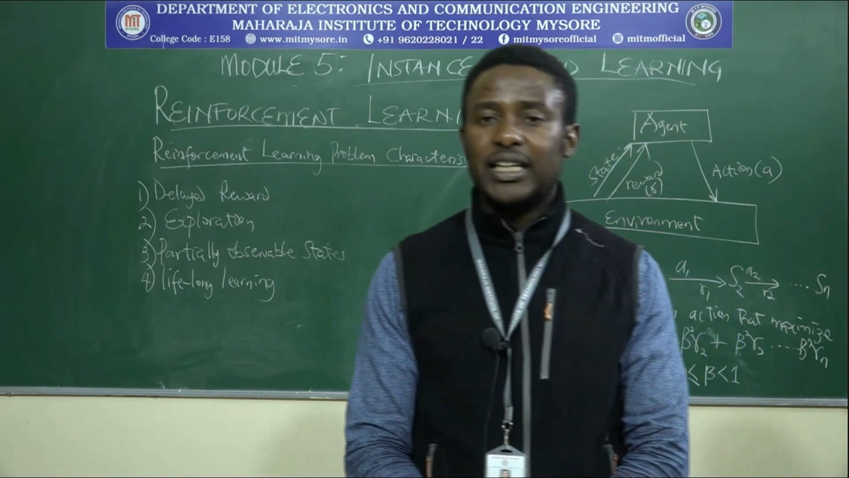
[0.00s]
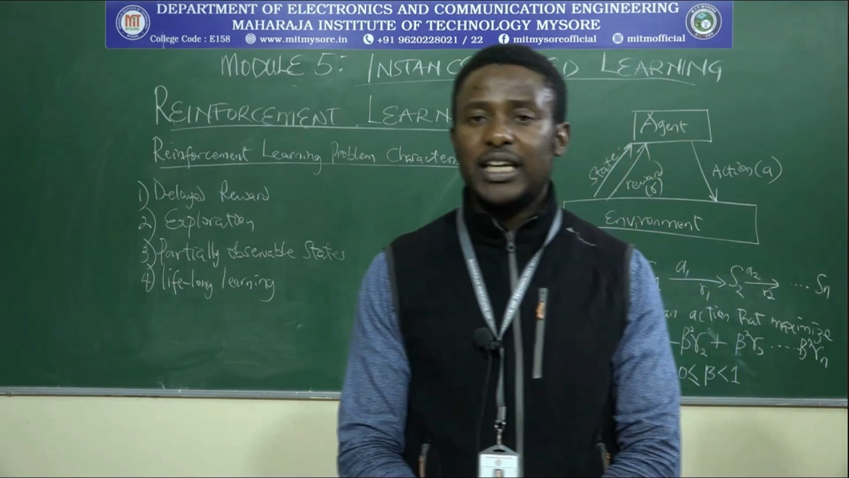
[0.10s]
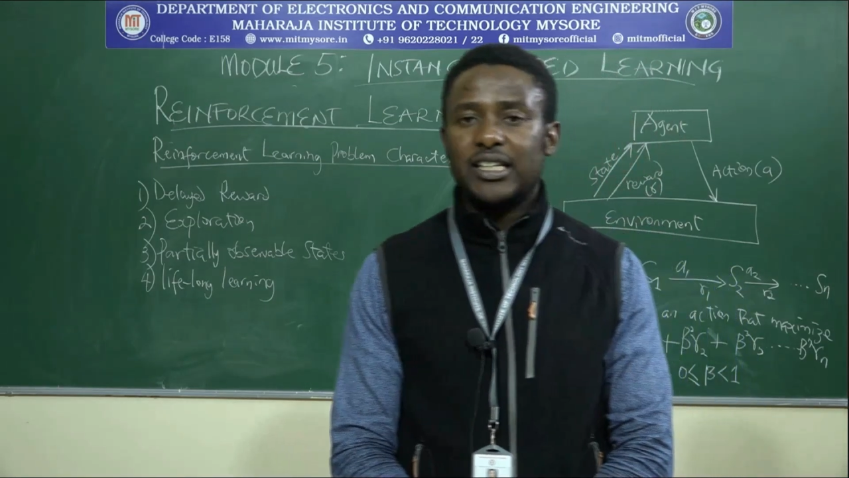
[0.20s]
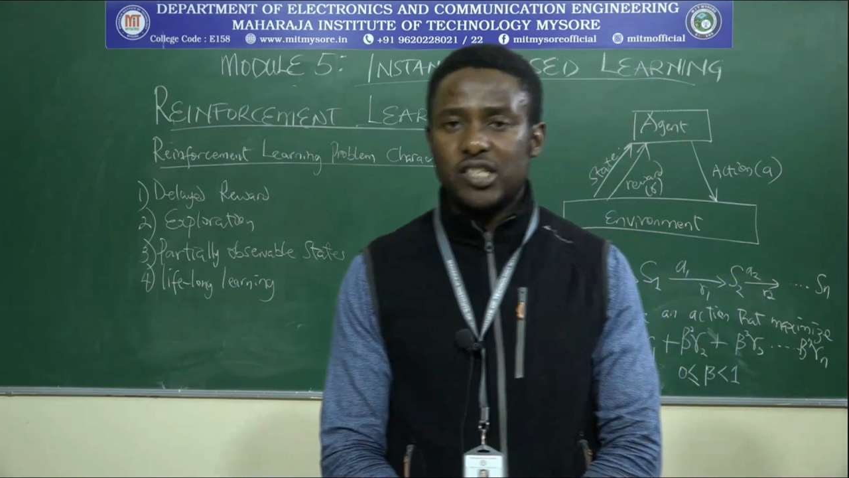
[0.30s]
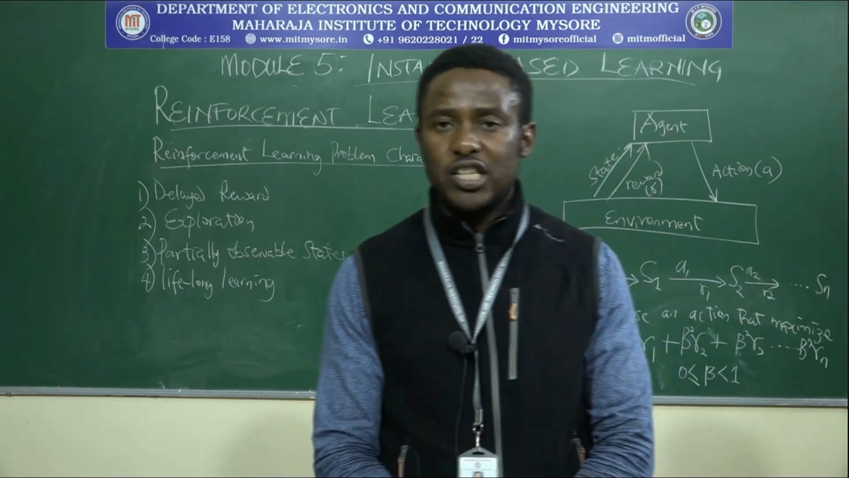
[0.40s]

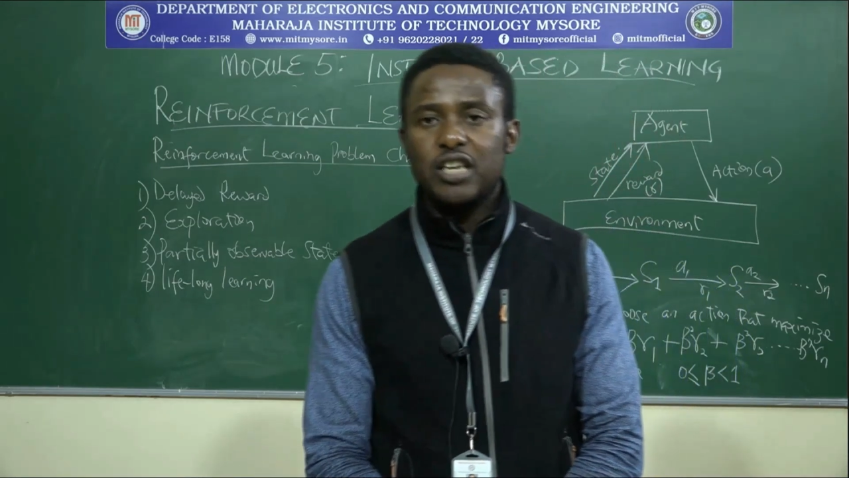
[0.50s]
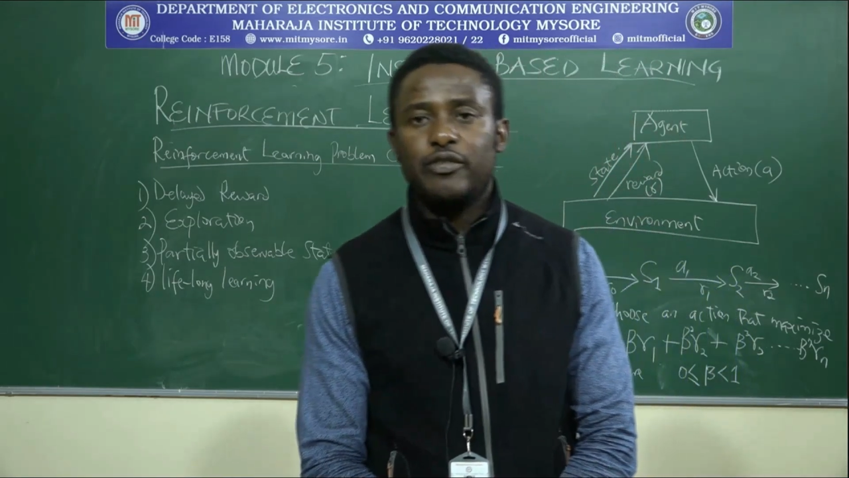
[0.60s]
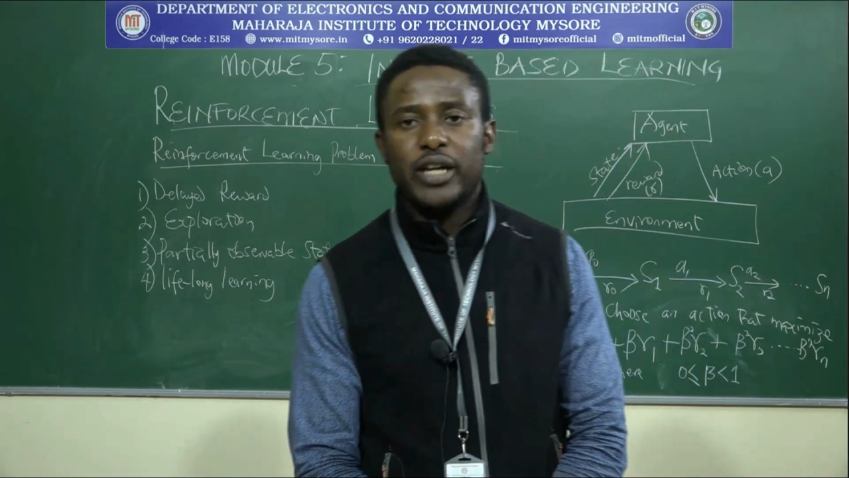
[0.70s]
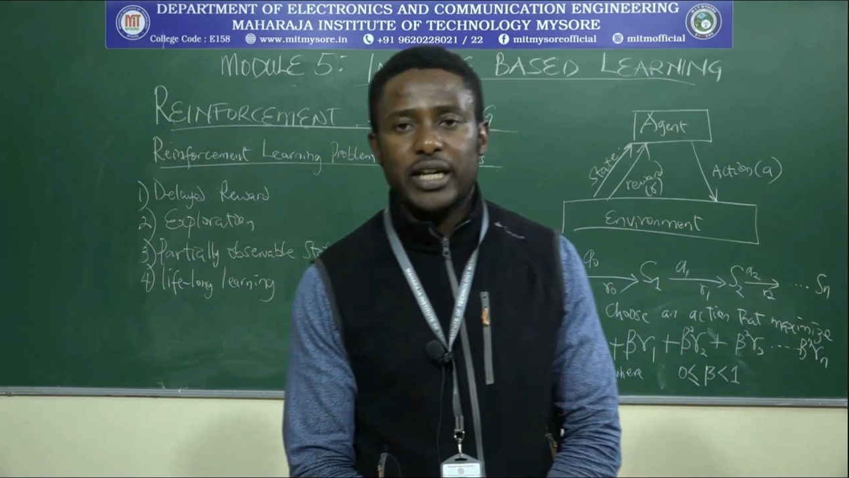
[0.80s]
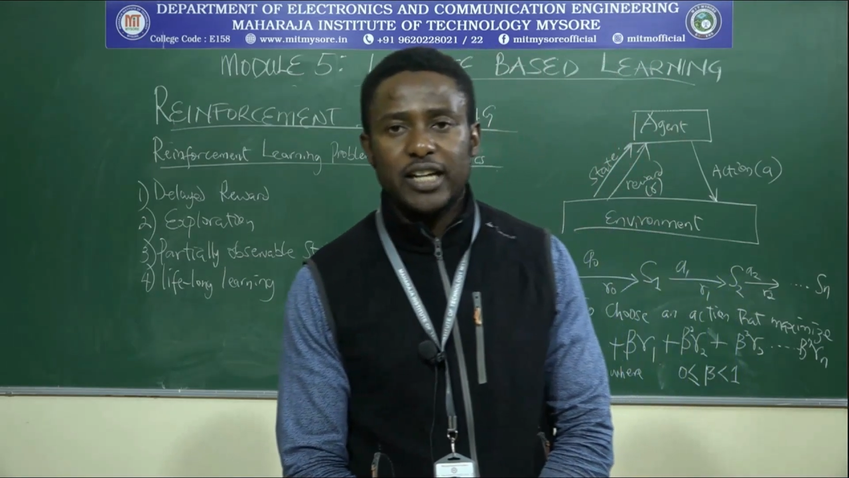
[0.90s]
and then
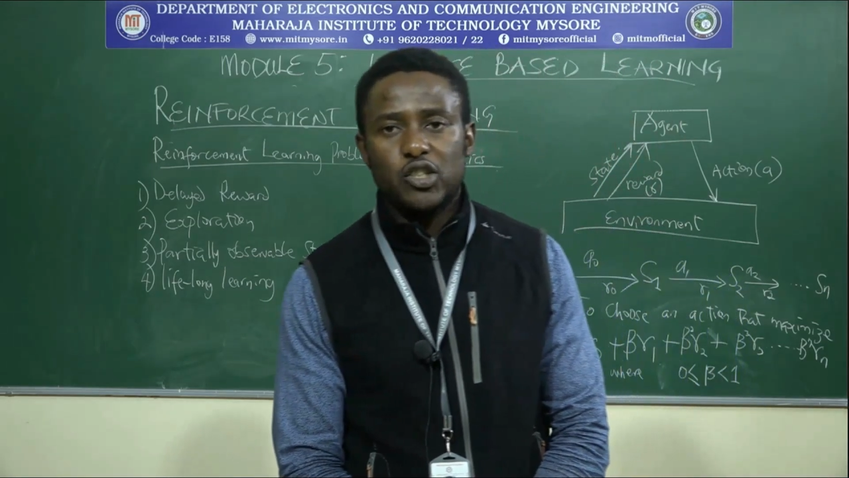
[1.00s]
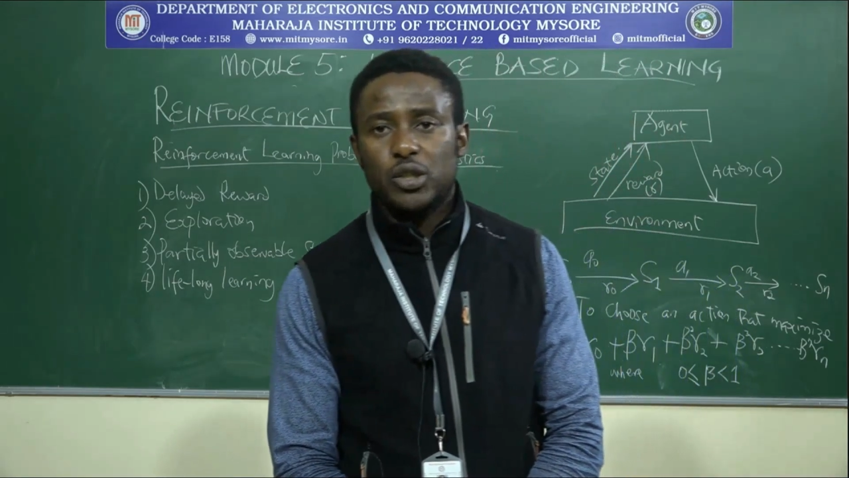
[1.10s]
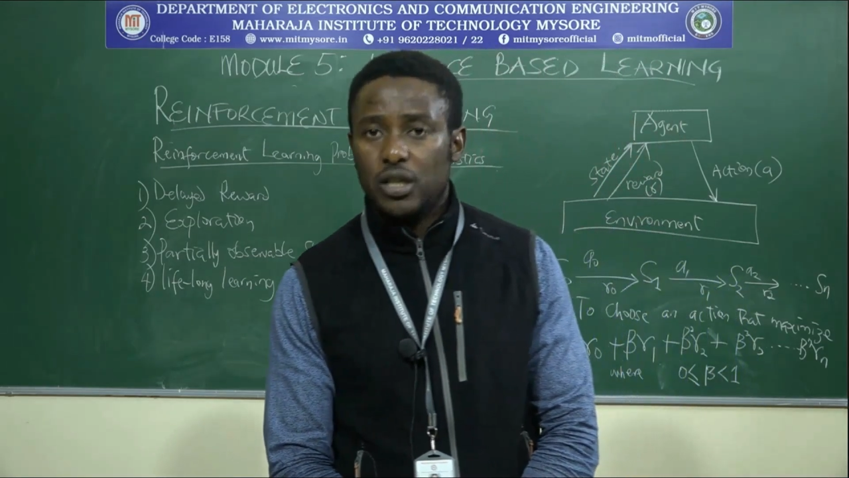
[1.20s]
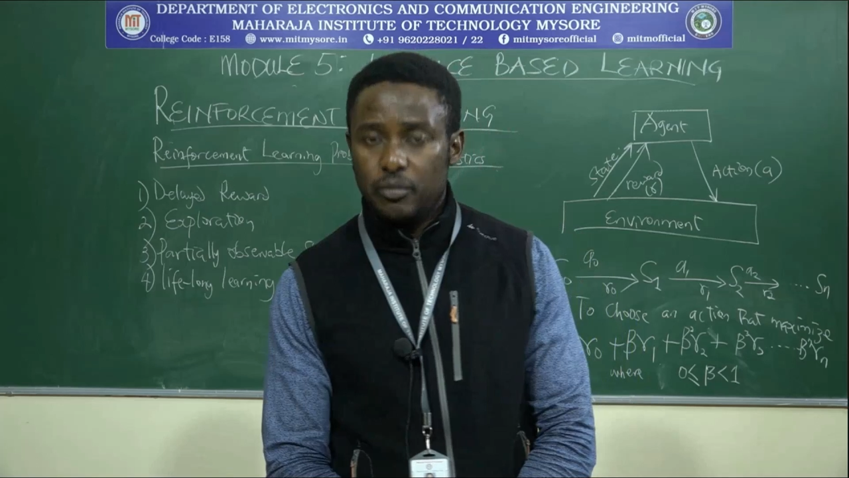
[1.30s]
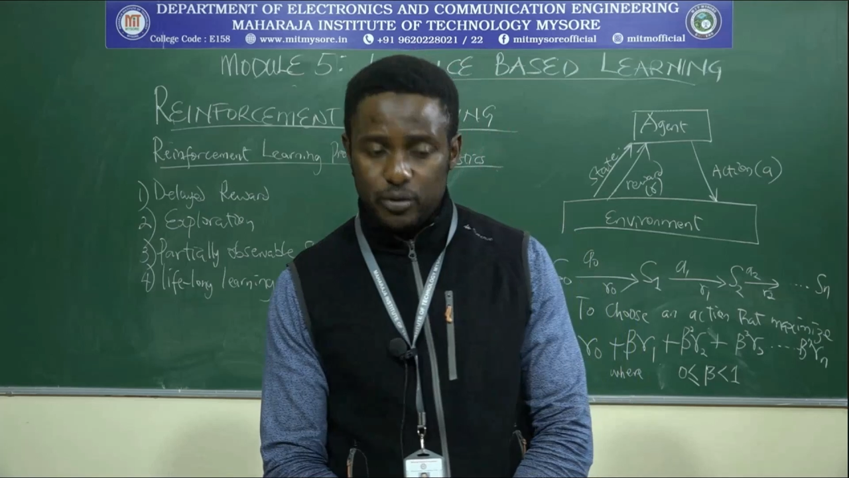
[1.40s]
see if you can actually